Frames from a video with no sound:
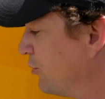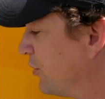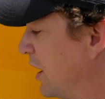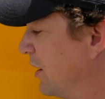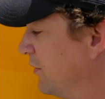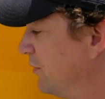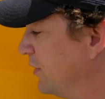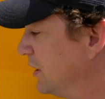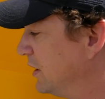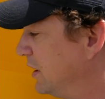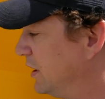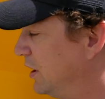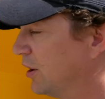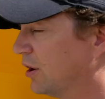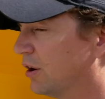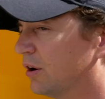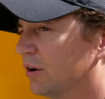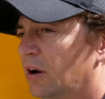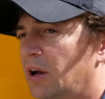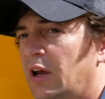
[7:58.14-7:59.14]
drive in
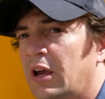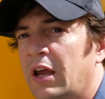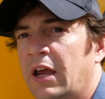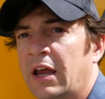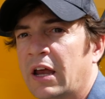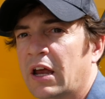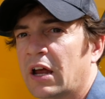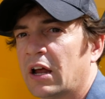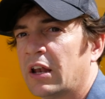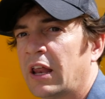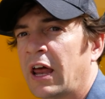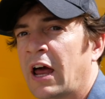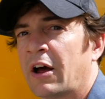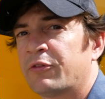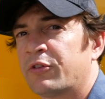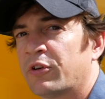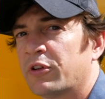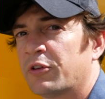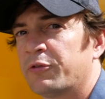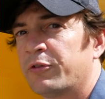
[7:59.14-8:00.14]
here, and
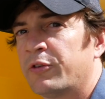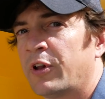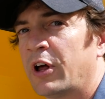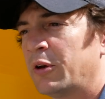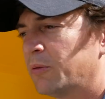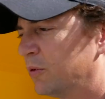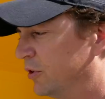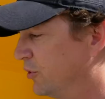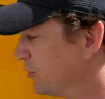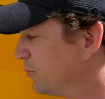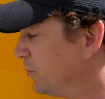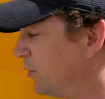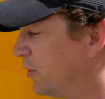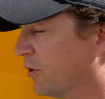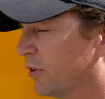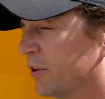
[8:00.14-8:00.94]
after the flight, we just pull